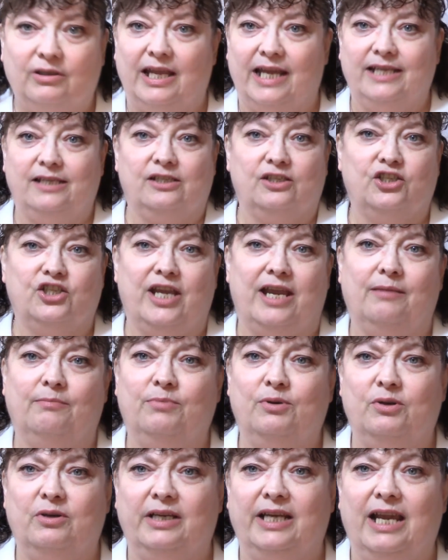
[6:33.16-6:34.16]
like to
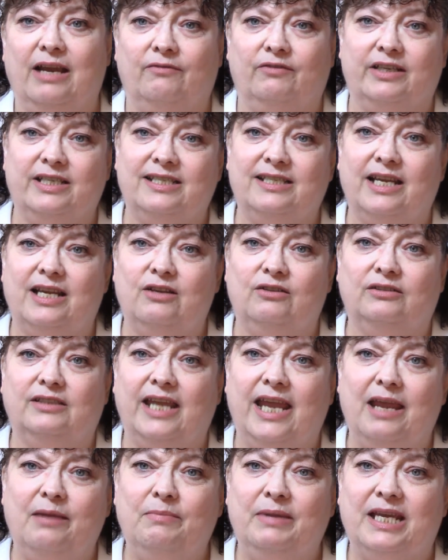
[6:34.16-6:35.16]
shampoo it every single
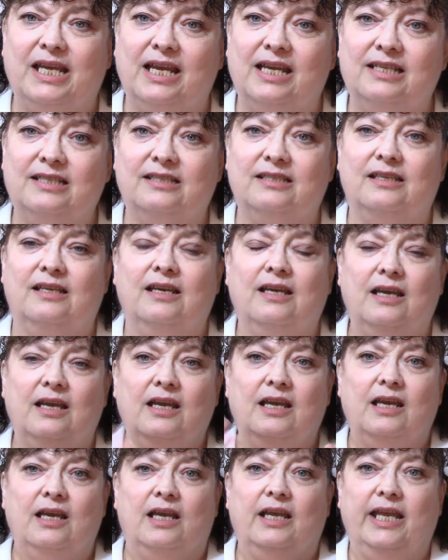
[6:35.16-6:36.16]
day because
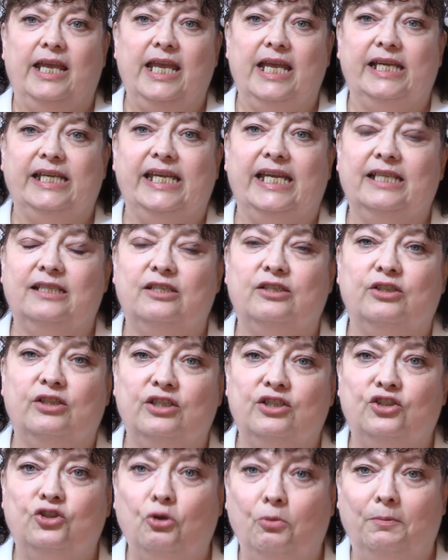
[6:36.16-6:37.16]
it gets
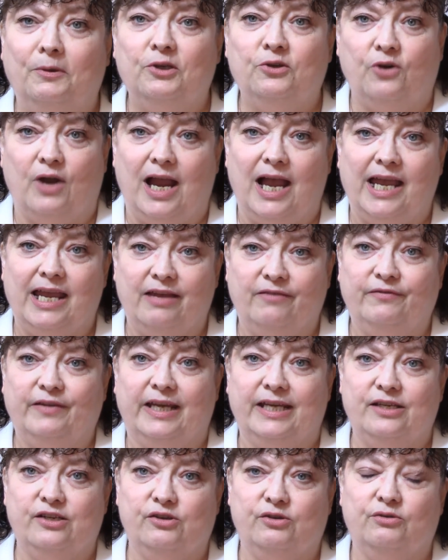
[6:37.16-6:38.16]
super dry if
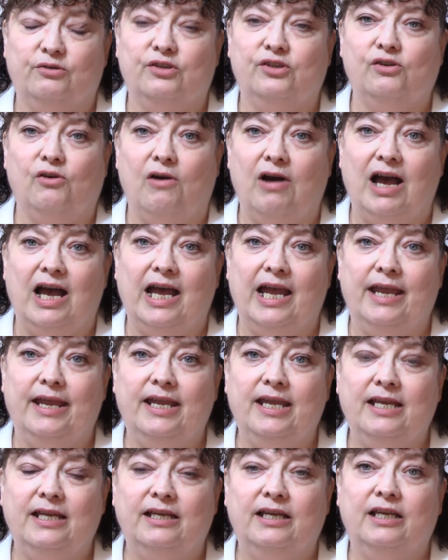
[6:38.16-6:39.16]
I do. So
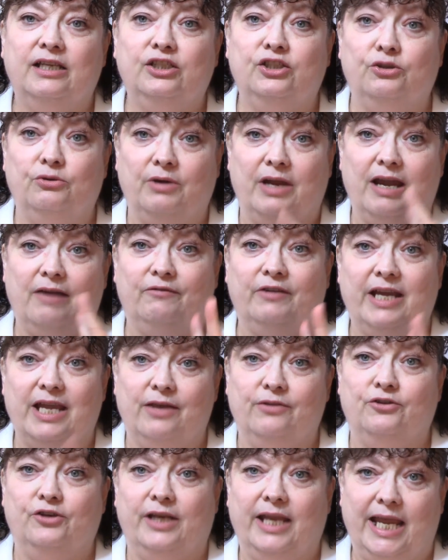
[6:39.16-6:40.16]
I do every
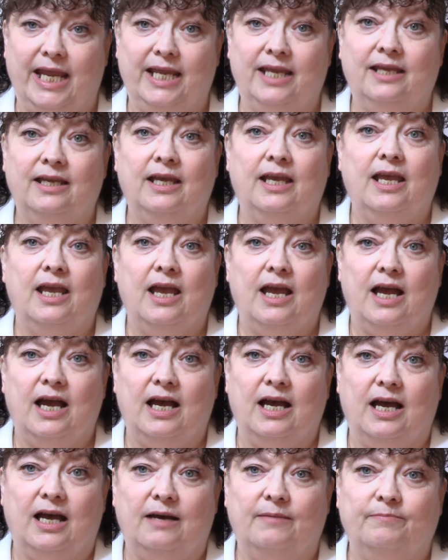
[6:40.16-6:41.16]
other day
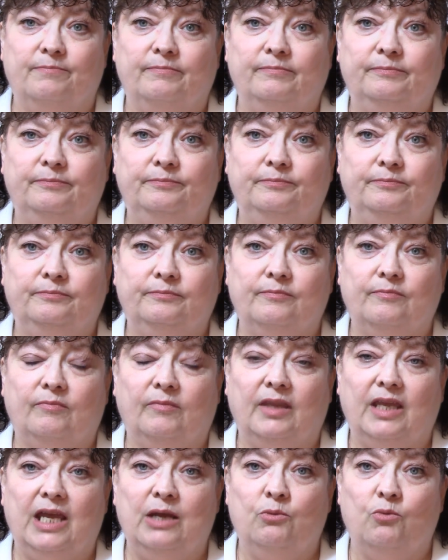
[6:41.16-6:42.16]
um,
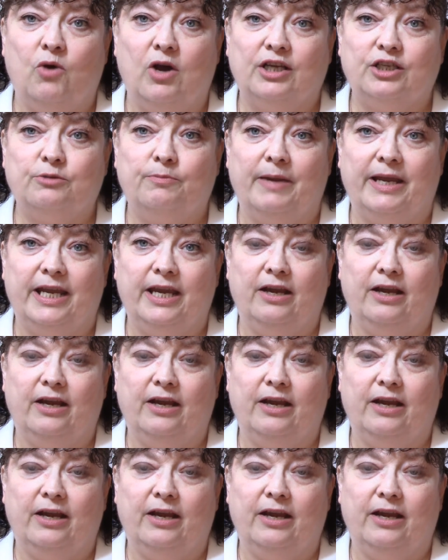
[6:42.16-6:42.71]
and wash my hair.